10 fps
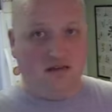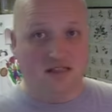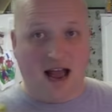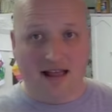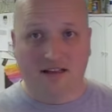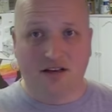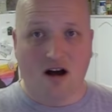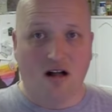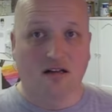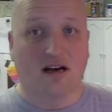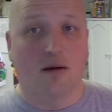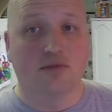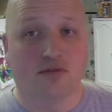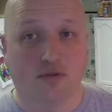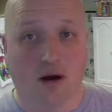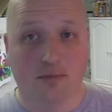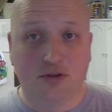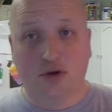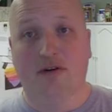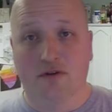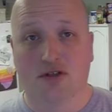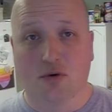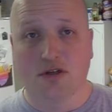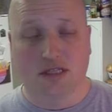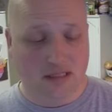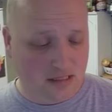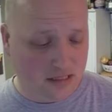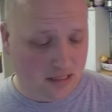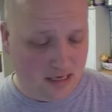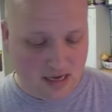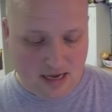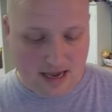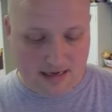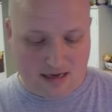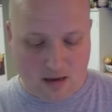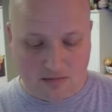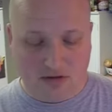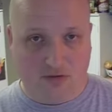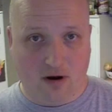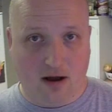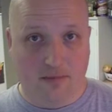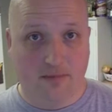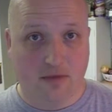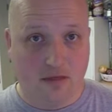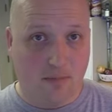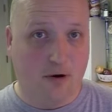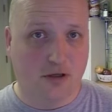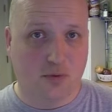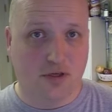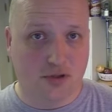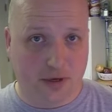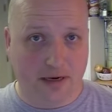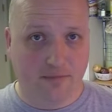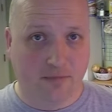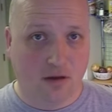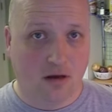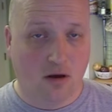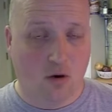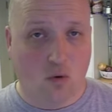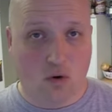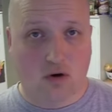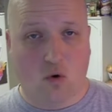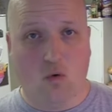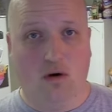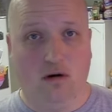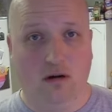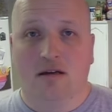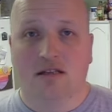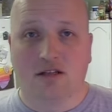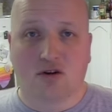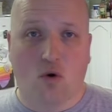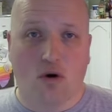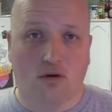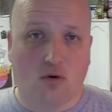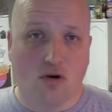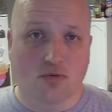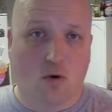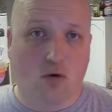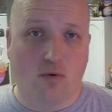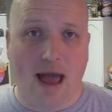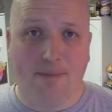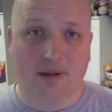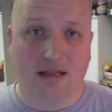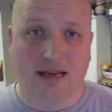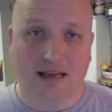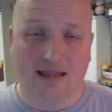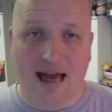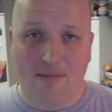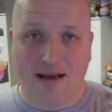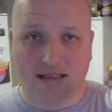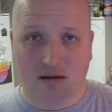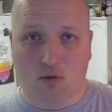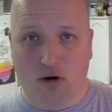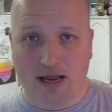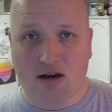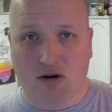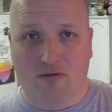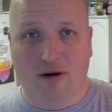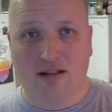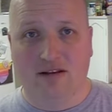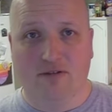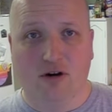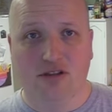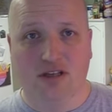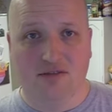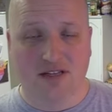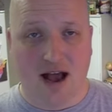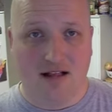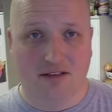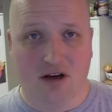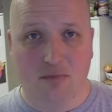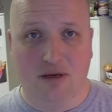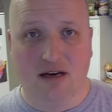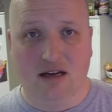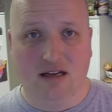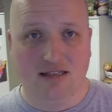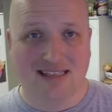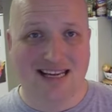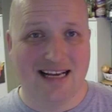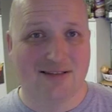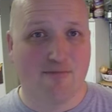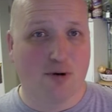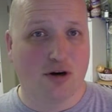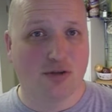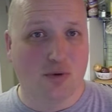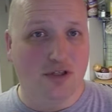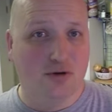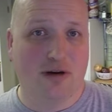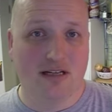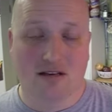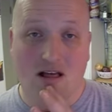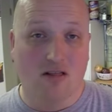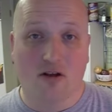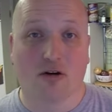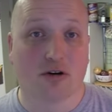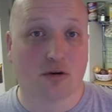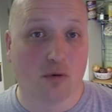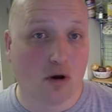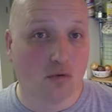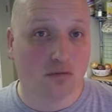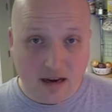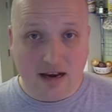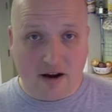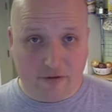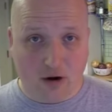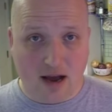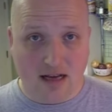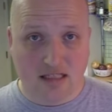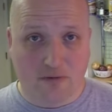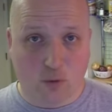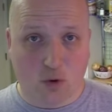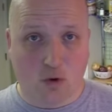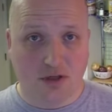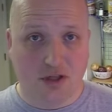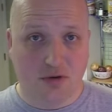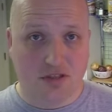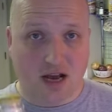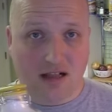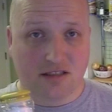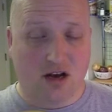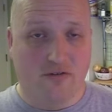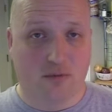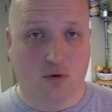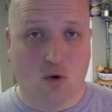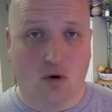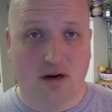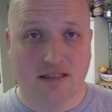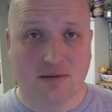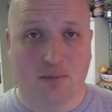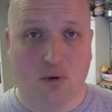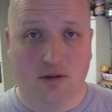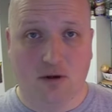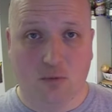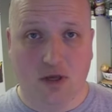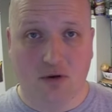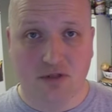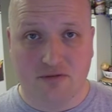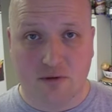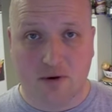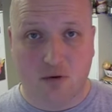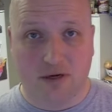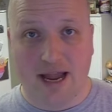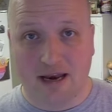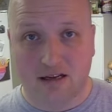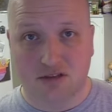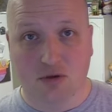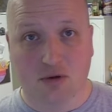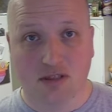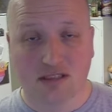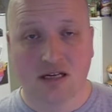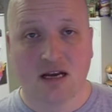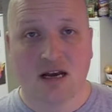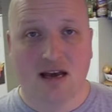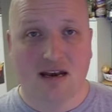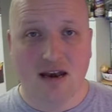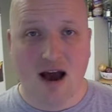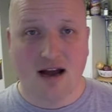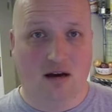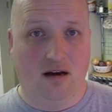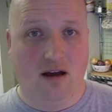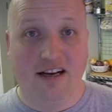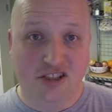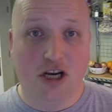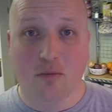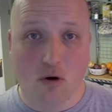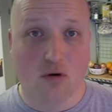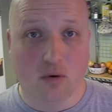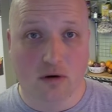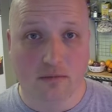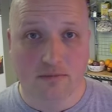Xylitol comes from two different sources. It comes from the birchwood tree or corn. Since corn grows more rapidly, that makes it the more eco-friendly version of xylitol because it takes birchwood trees a lot longer to grow. Now for us, if we're going to use xylitol from corn, it's important that we use it from an organic source, not a GMO corn.